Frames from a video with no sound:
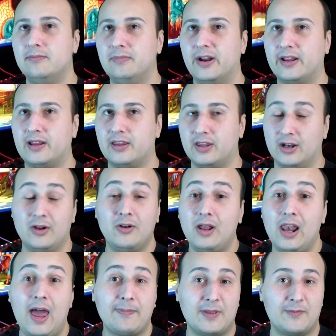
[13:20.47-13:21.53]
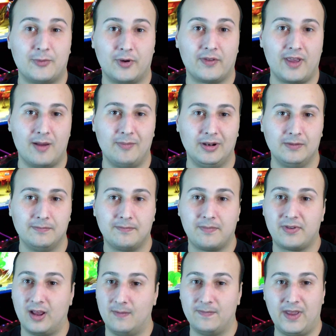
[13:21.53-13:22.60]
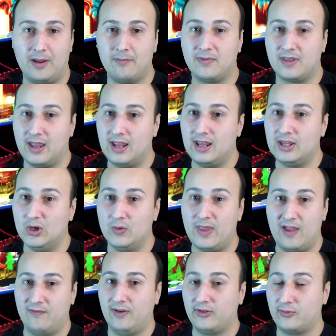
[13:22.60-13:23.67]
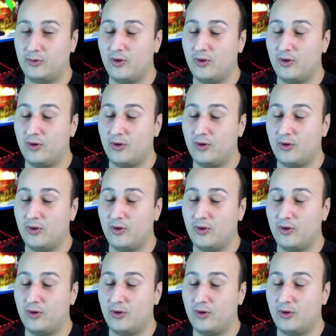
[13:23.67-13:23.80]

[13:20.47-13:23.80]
But, you know, a laptop, for example, sometimes they don't have extra